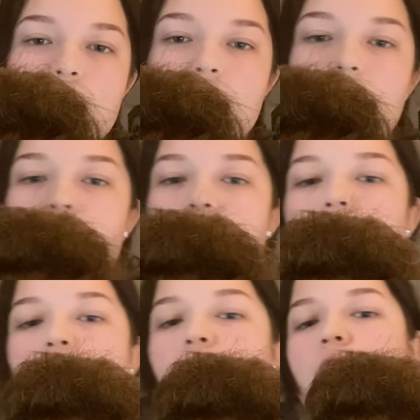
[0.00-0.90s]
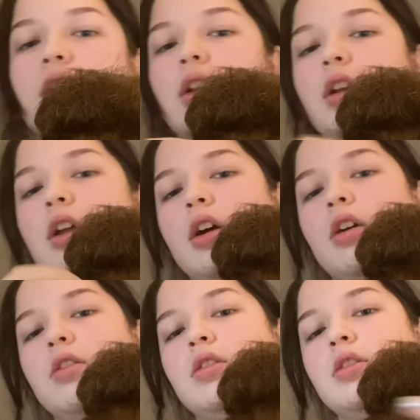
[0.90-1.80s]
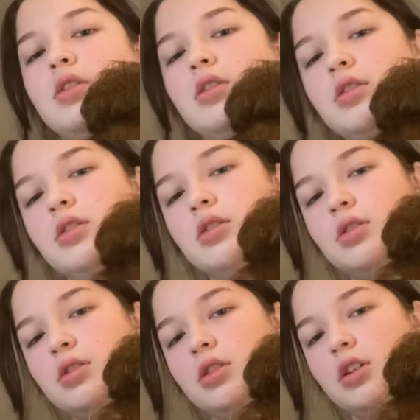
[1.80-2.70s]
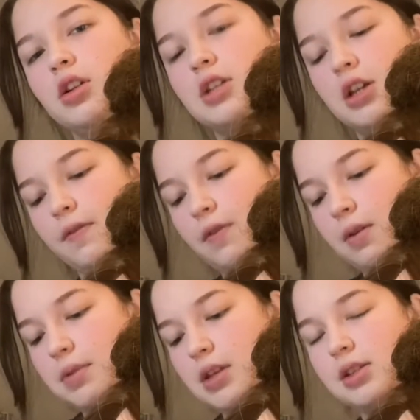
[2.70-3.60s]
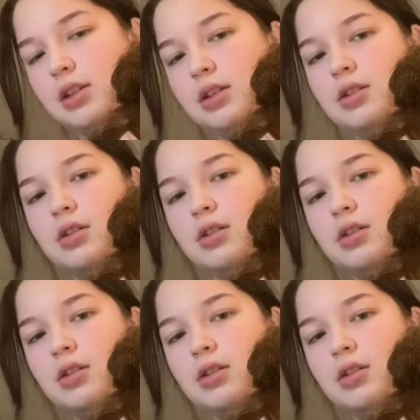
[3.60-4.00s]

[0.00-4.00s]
Alright, now, you're gonna take the front pieces,